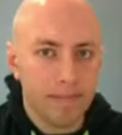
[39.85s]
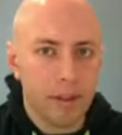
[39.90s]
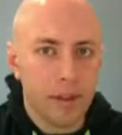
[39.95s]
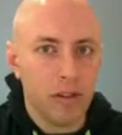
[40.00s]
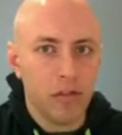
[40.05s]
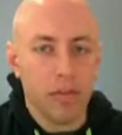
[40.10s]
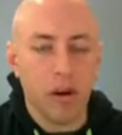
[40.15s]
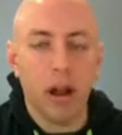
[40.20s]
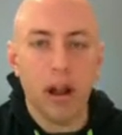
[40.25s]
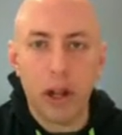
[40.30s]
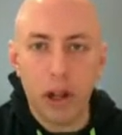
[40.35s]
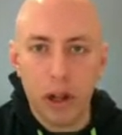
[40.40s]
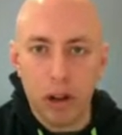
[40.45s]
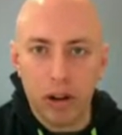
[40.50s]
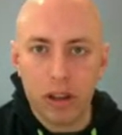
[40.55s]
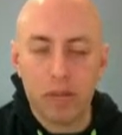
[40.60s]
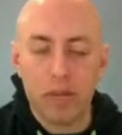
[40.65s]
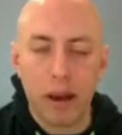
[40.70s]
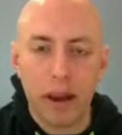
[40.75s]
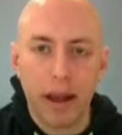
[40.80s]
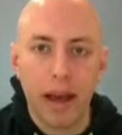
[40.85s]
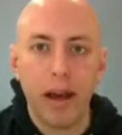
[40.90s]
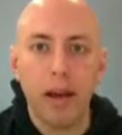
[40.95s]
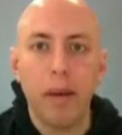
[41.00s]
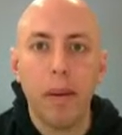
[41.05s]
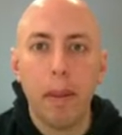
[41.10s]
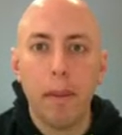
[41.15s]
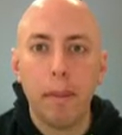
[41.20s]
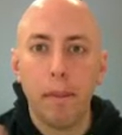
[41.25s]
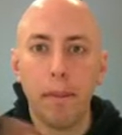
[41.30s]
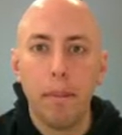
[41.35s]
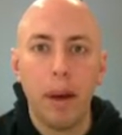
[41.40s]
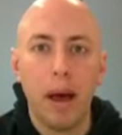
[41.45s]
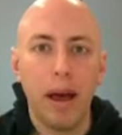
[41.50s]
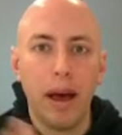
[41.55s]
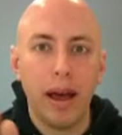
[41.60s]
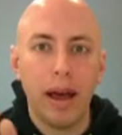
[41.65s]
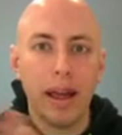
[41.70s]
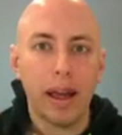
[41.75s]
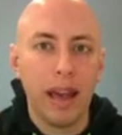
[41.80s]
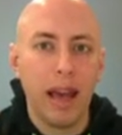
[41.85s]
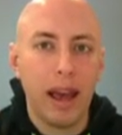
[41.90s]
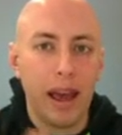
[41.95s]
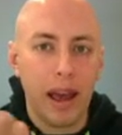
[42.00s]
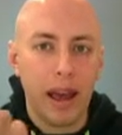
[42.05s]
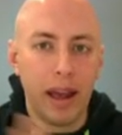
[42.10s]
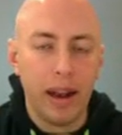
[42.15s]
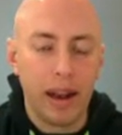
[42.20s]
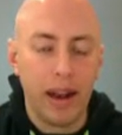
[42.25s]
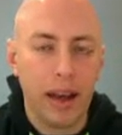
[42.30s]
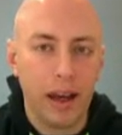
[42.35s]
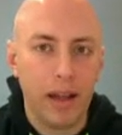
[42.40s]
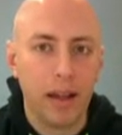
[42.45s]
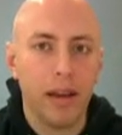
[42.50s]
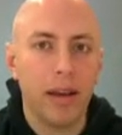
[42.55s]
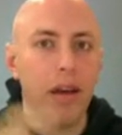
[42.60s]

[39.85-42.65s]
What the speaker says: You've probably noticed by now, banana.